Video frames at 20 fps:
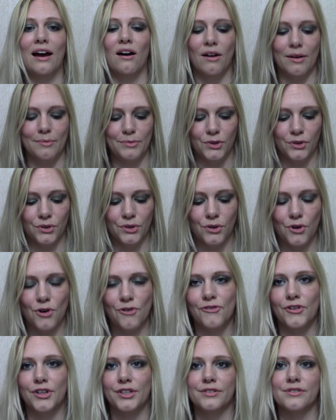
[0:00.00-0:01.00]
I'm not
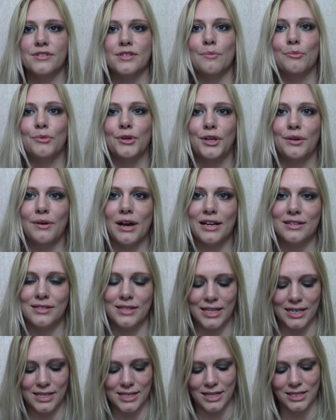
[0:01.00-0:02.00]
often someone who has
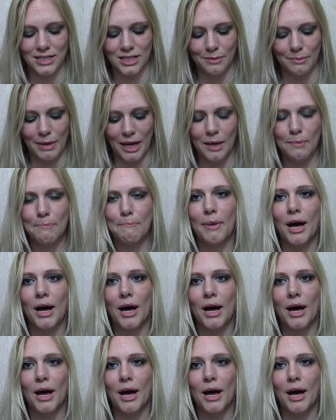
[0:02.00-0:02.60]
things sent to me,